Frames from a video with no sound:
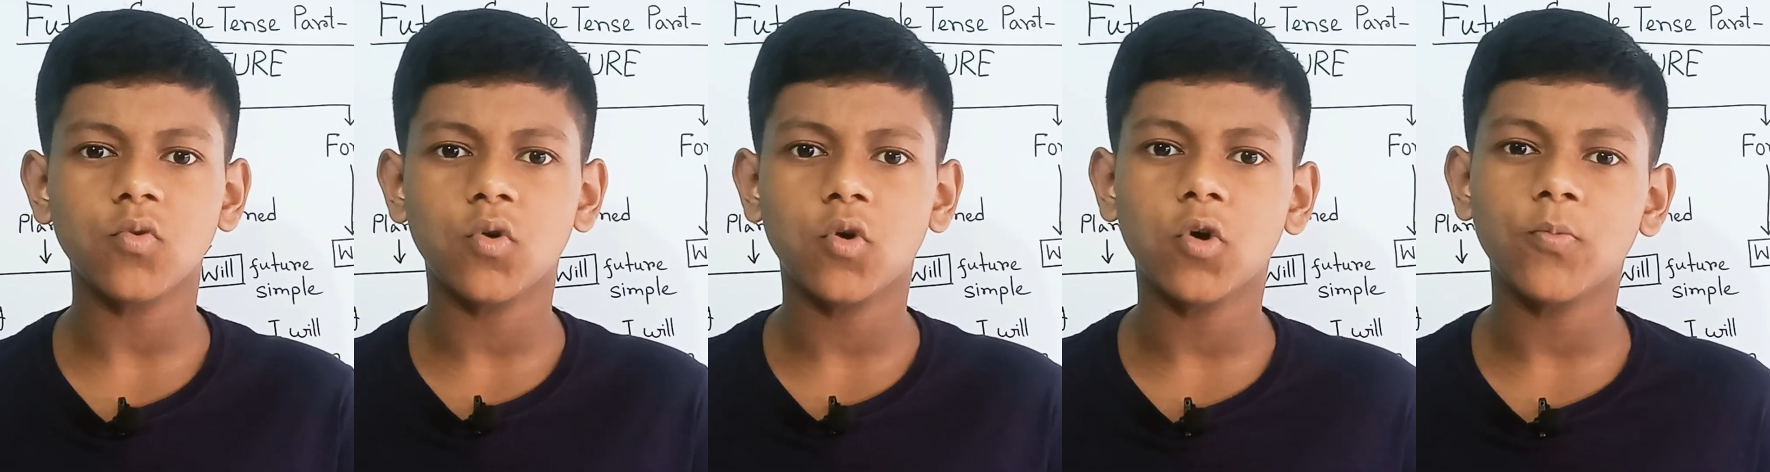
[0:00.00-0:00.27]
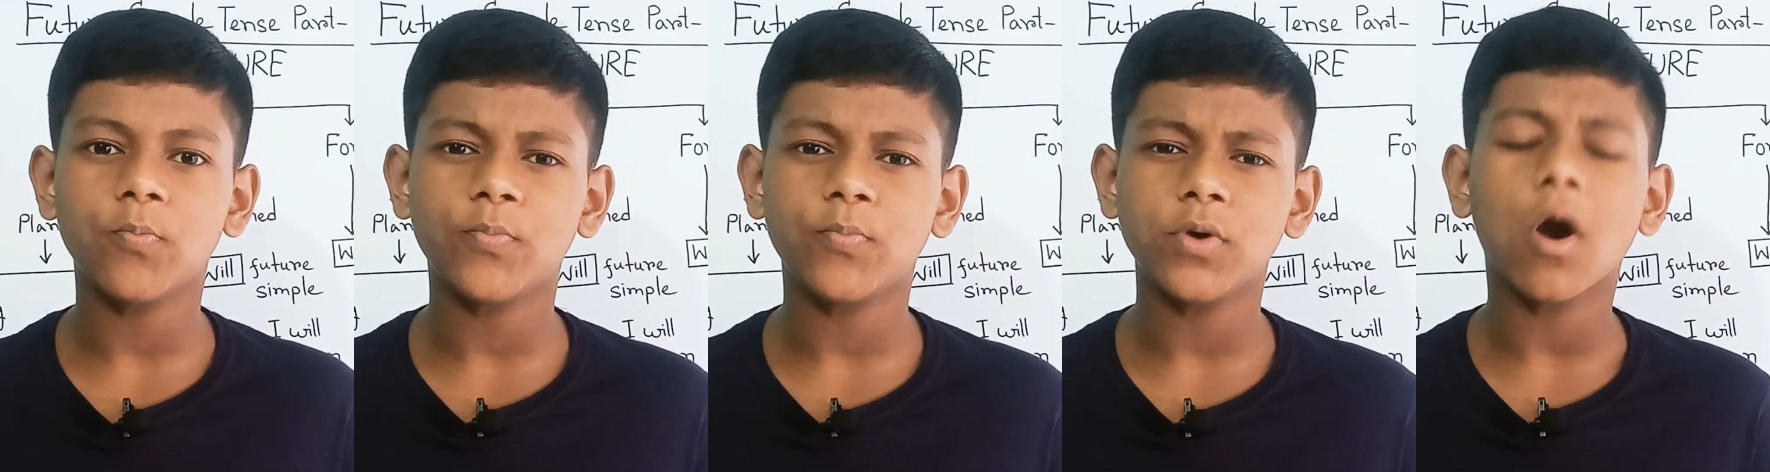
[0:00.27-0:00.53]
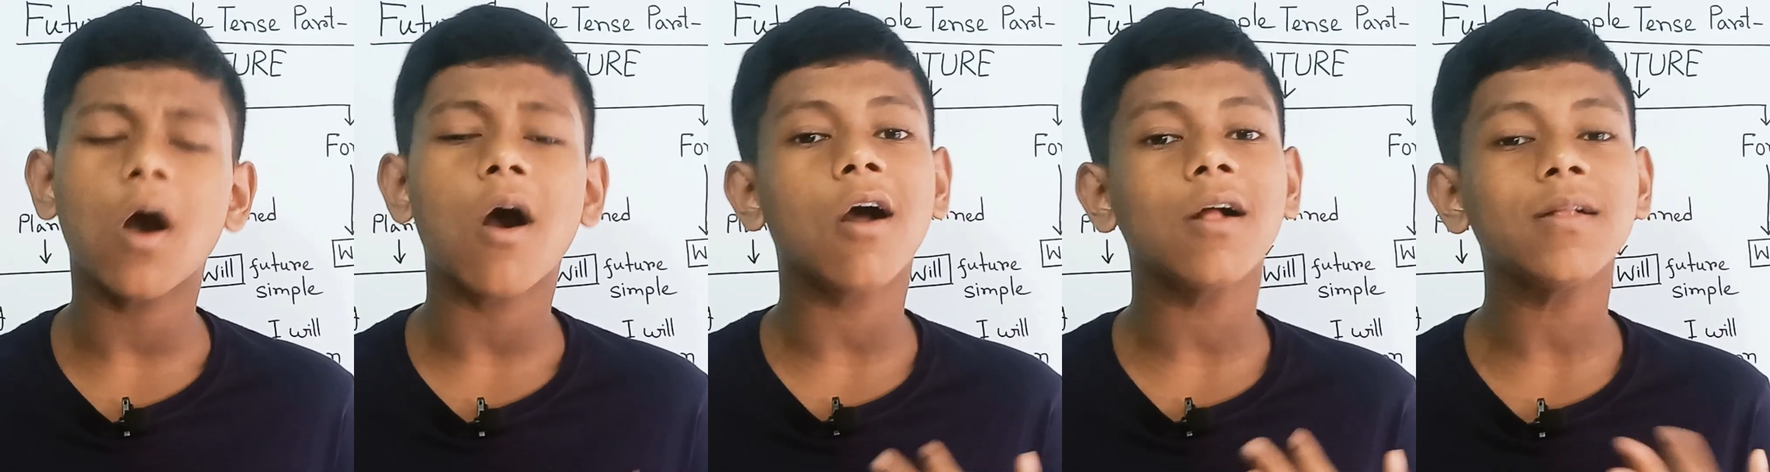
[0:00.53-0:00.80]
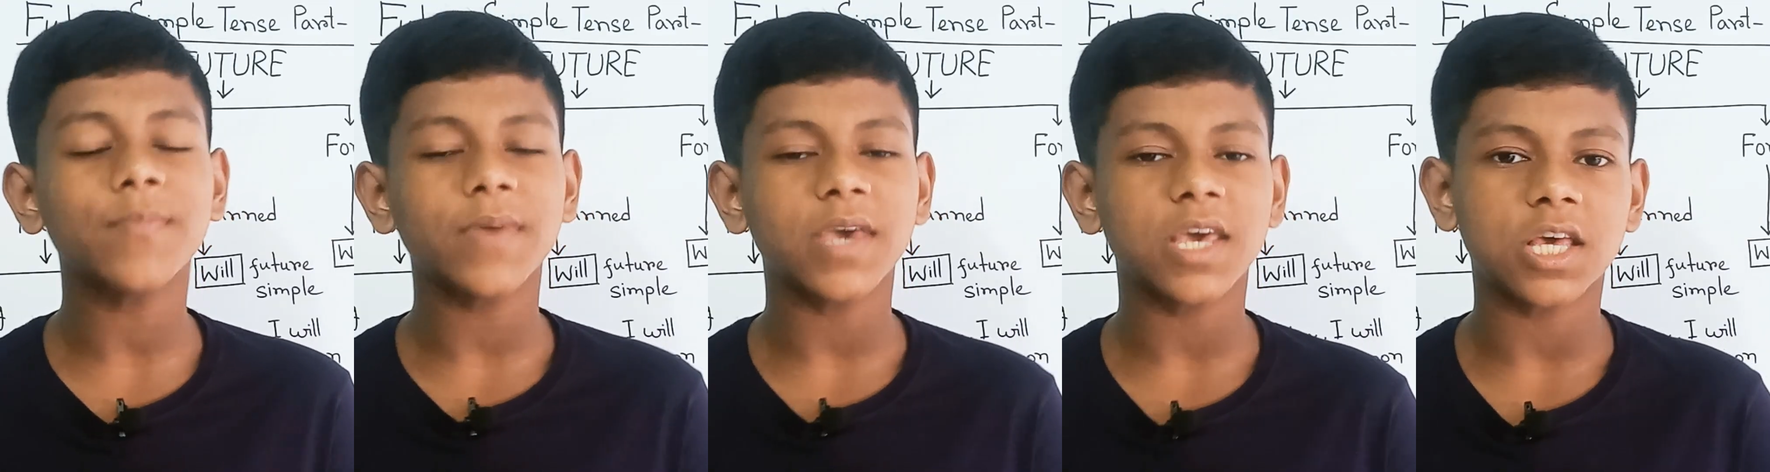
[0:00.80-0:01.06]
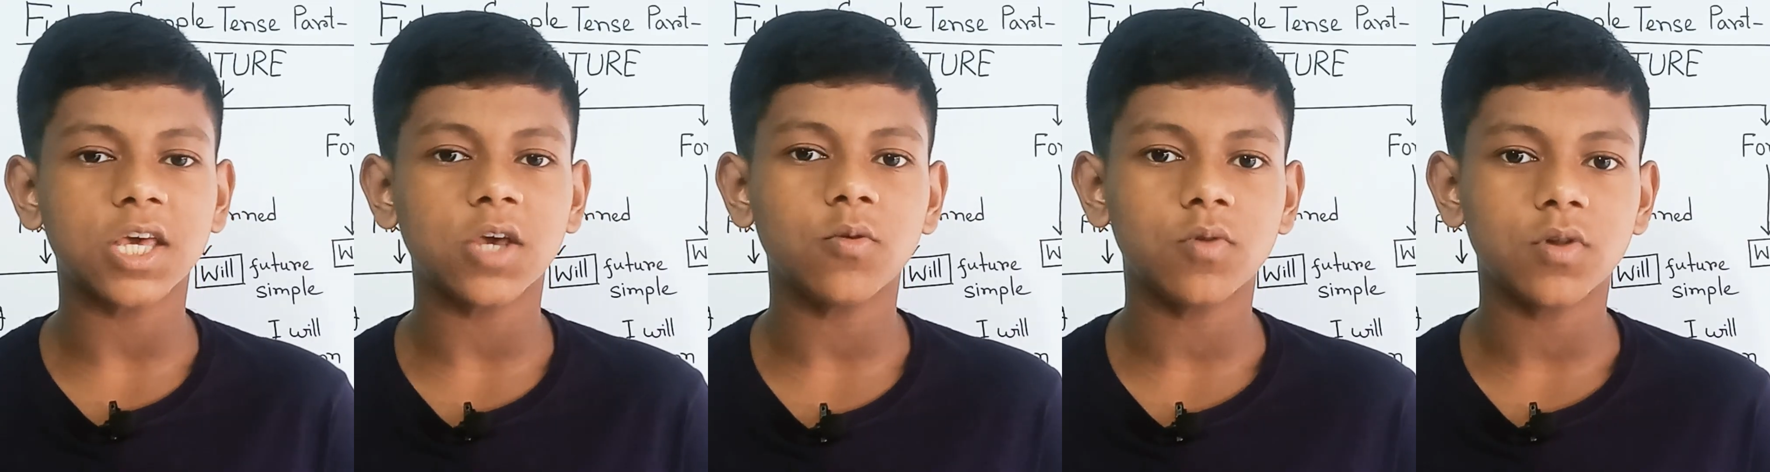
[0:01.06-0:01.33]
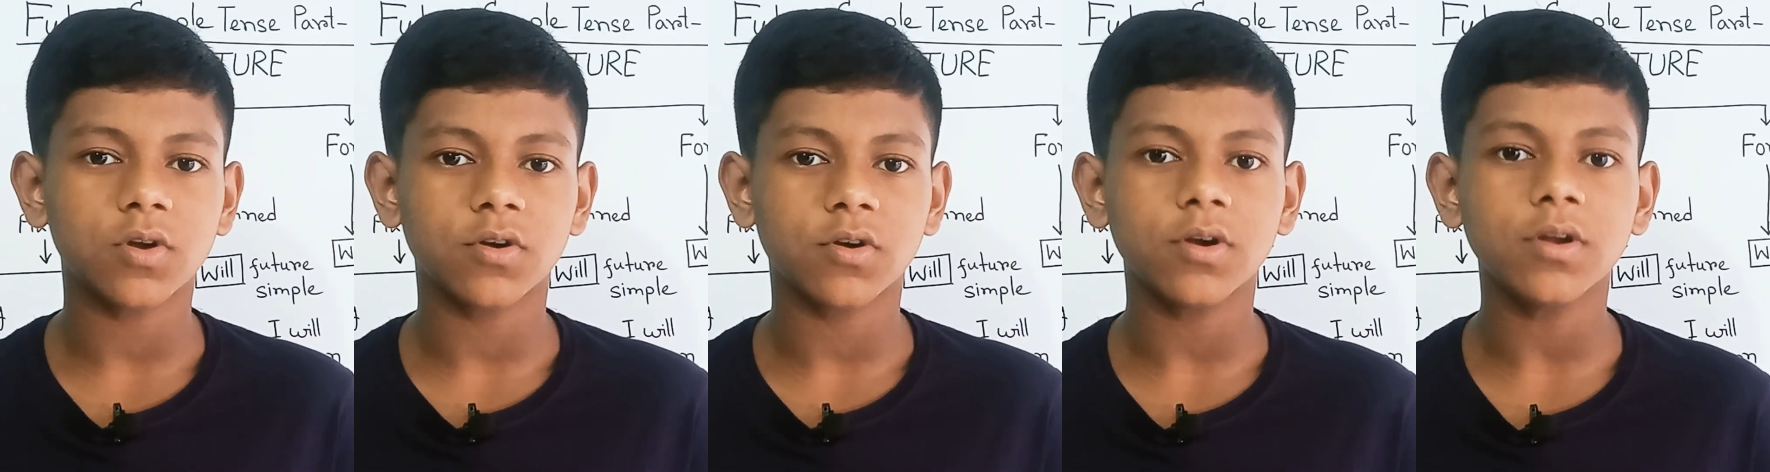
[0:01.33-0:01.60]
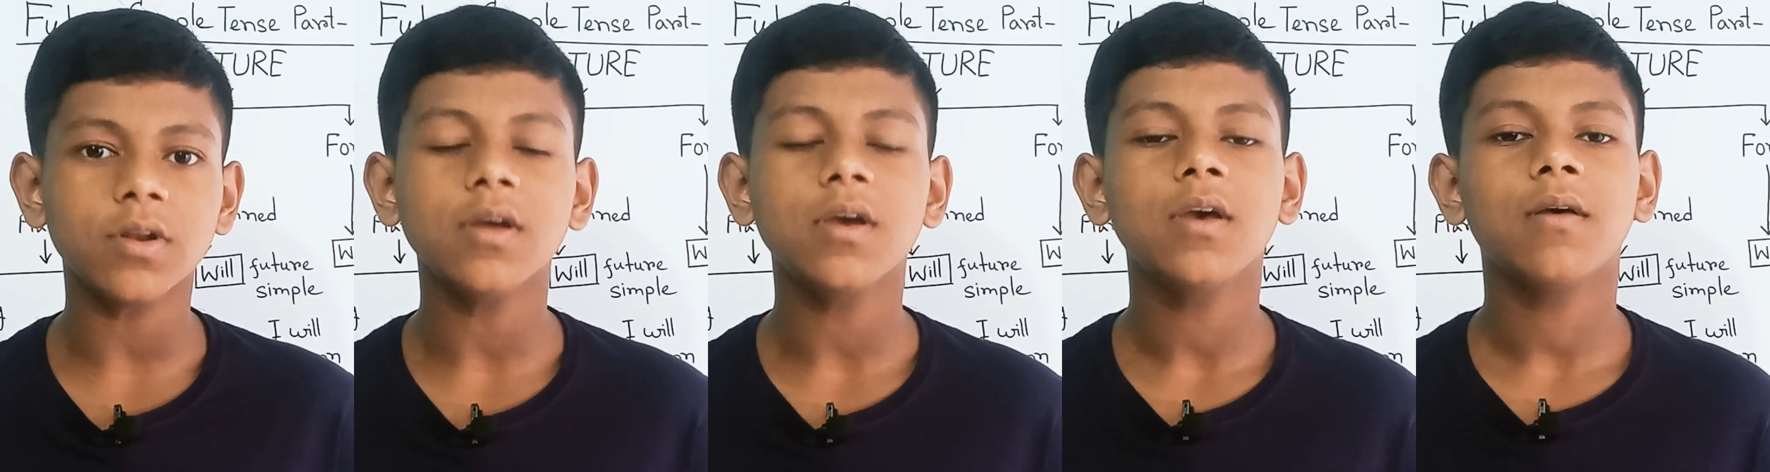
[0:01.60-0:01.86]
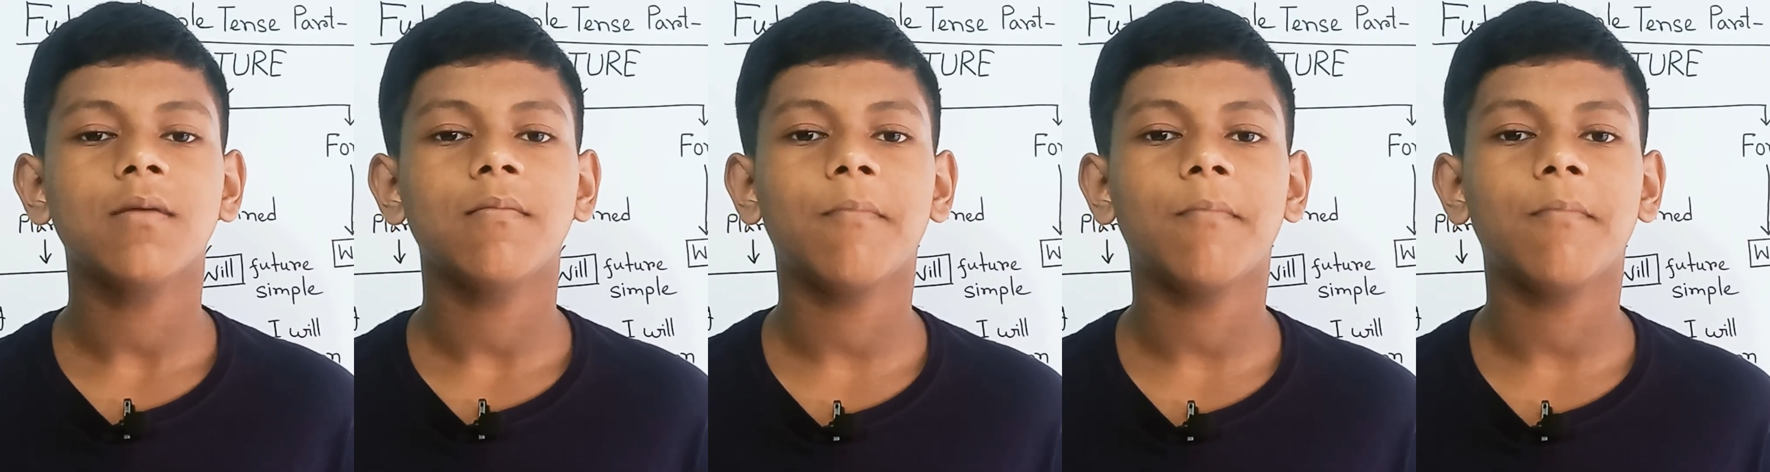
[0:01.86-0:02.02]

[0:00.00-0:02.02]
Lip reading: hope you all make you learn